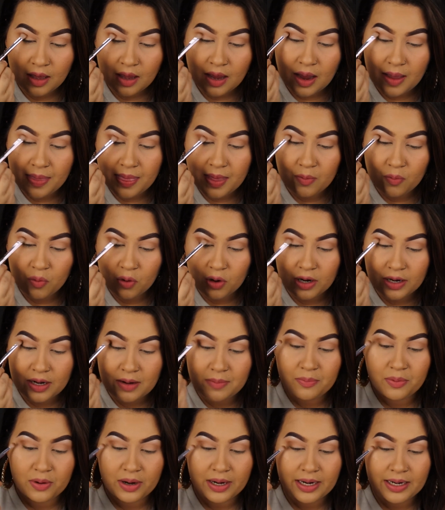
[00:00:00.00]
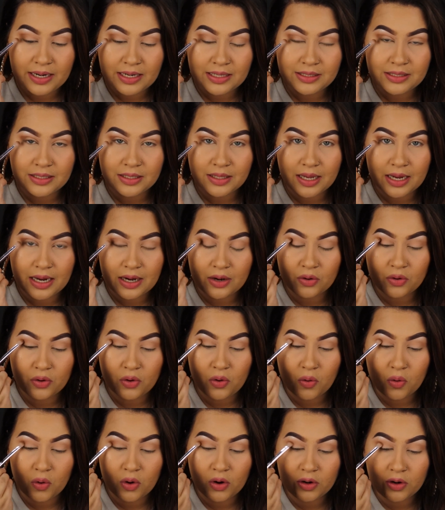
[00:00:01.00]
And then we're gonna bring it into the inner
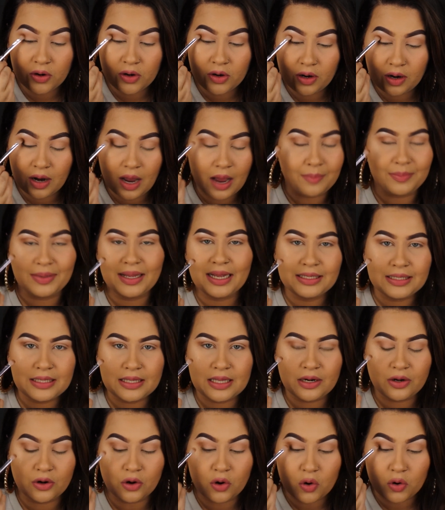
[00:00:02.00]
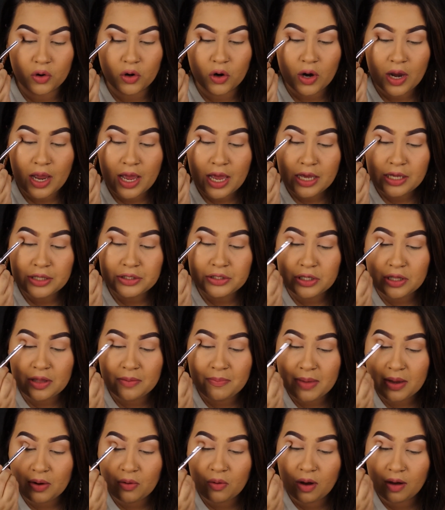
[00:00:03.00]
corner, not to the inner corner, to the
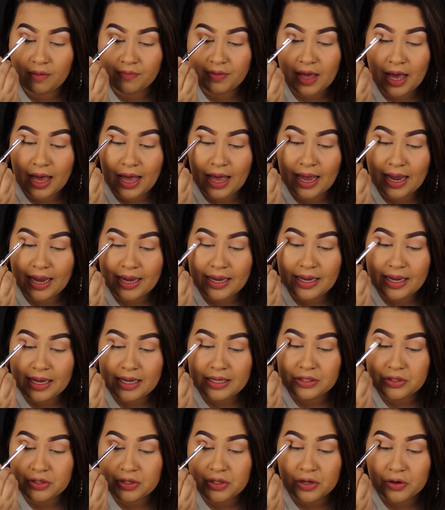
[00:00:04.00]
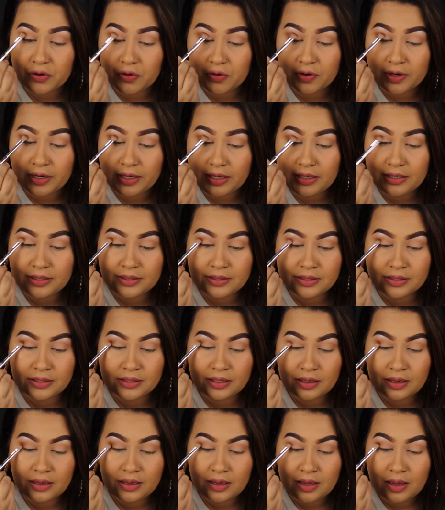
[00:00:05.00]
middle of the eye, into the crease.
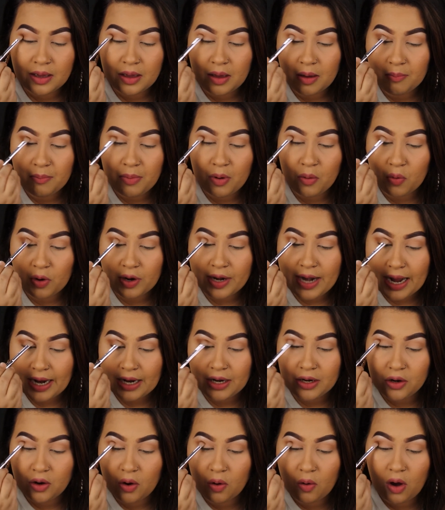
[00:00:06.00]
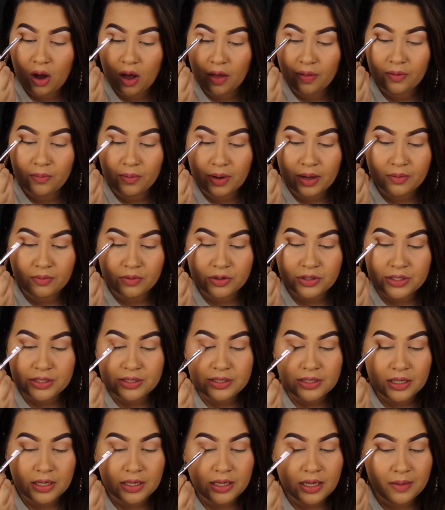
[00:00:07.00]
But we're not gonna go all the way. We're just
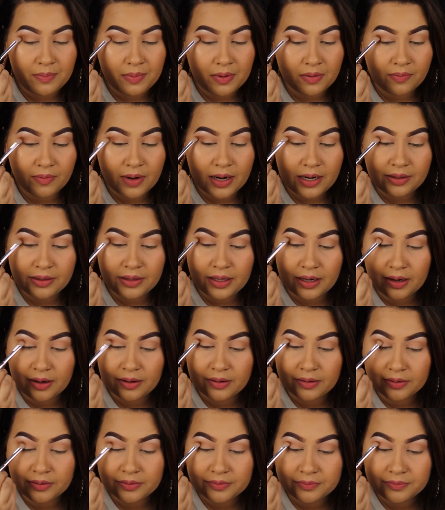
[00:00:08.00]
gonna keep it right there,